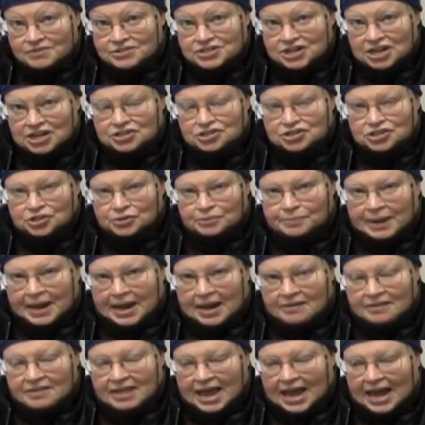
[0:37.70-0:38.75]
of conversation
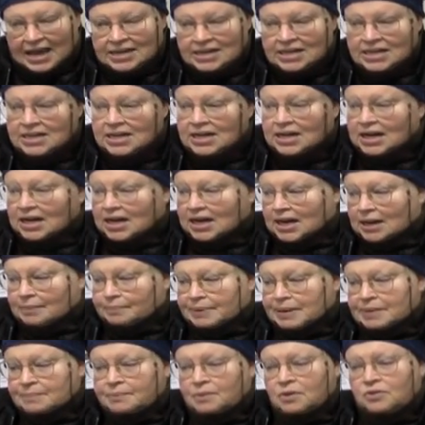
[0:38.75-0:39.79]
about that.
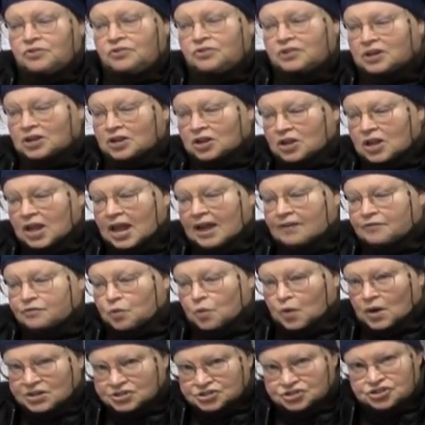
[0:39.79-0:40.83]
People still
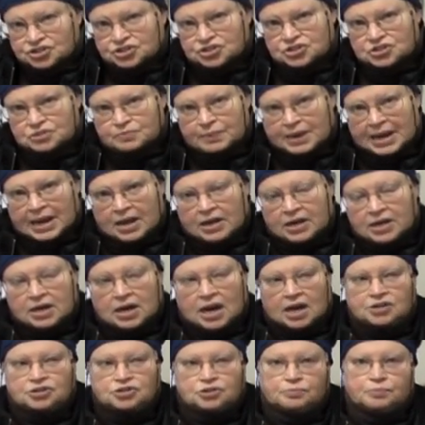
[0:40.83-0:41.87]
have questions about
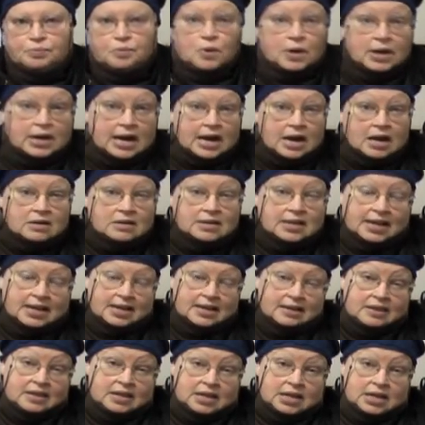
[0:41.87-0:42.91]
it. I should point out
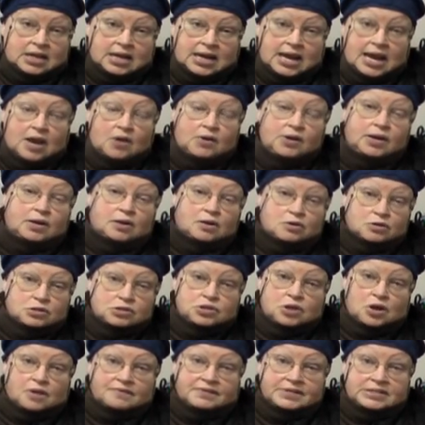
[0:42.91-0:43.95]
that the county
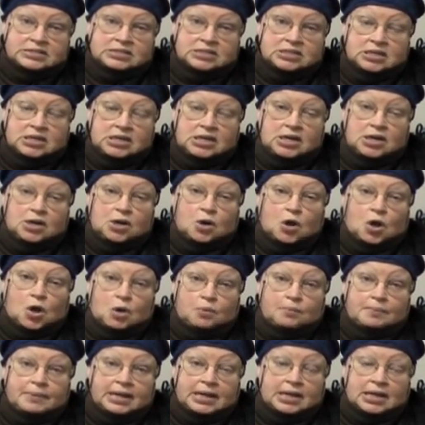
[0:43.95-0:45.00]
clerk's office
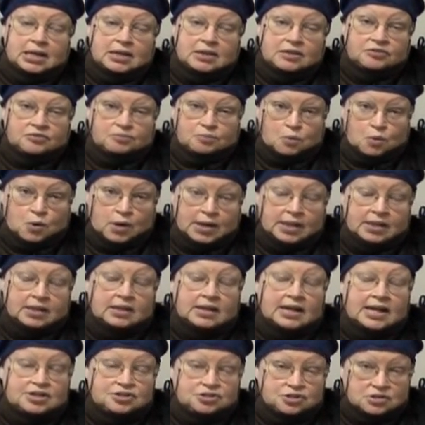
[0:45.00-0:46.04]
called me this morning,
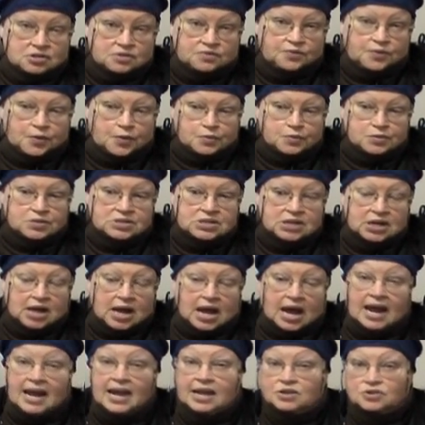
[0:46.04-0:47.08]
the elections folks.
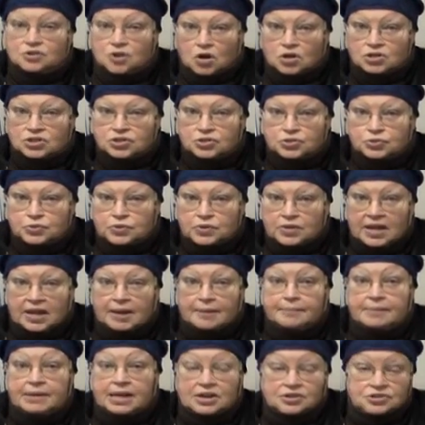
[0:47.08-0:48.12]
I had talked to
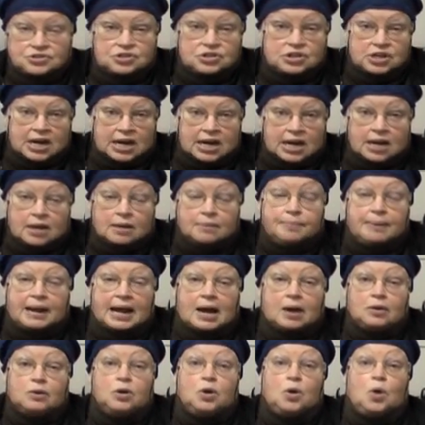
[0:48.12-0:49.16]
them yesterday
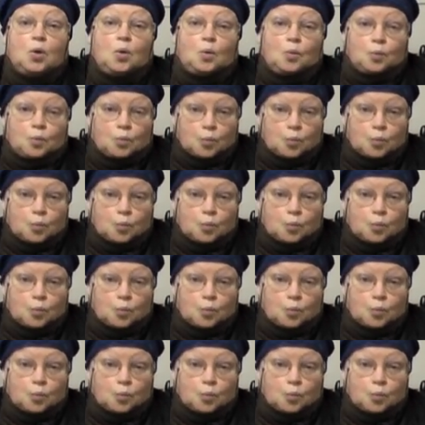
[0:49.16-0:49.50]
about